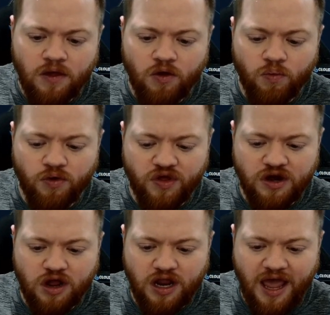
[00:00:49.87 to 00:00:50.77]
We're
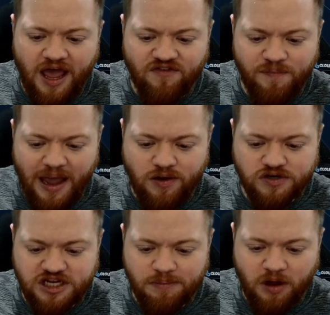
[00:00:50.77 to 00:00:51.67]
then going to have
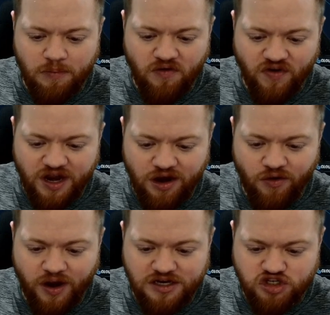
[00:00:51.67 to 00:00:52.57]
Makotep come over
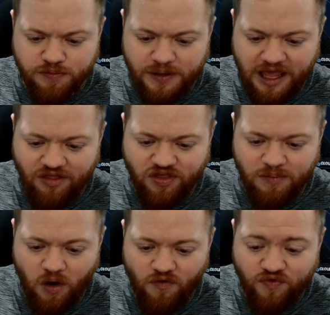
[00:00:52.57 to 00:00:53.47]
here and duplicate
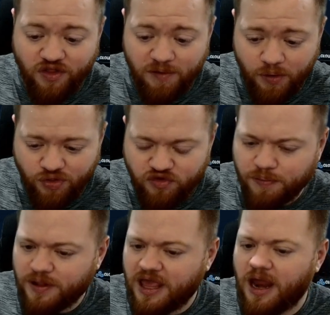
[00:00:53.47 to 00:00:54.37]
them. Hopefully they both
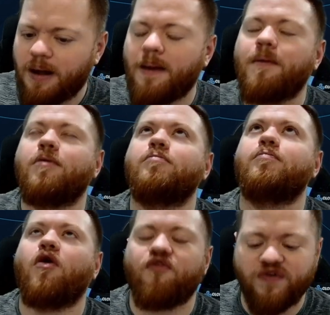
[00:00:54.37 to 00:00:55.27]
duplicate.
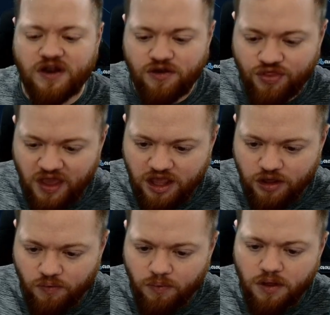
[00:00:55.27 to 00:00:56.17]
Perfect. Thank
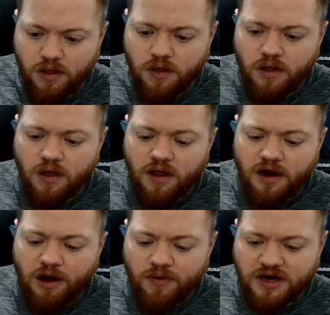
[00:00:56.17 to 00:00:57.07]
you.
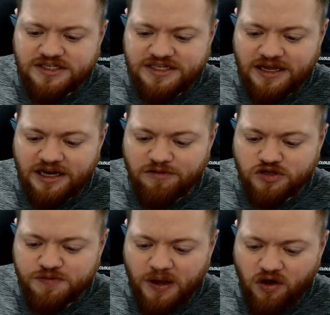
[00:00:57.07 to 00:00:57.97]
Now we're going to send
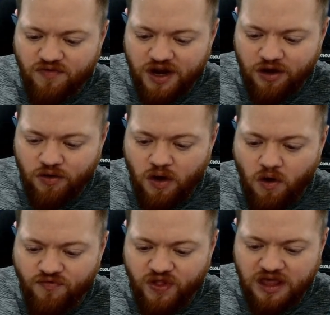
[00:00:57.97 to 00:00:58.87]
Immospec over here,
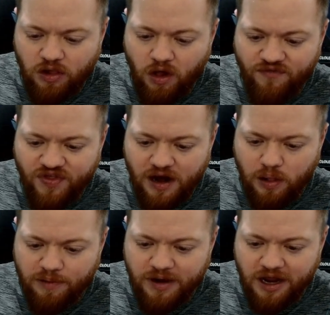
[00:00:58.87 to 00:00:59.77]
hopefully kill off that
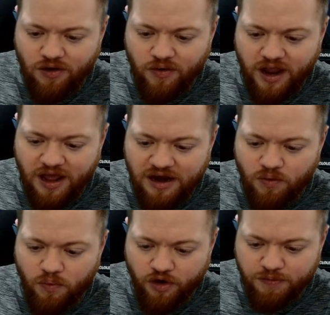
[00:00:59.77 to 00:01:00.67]
Eliminator, and it worked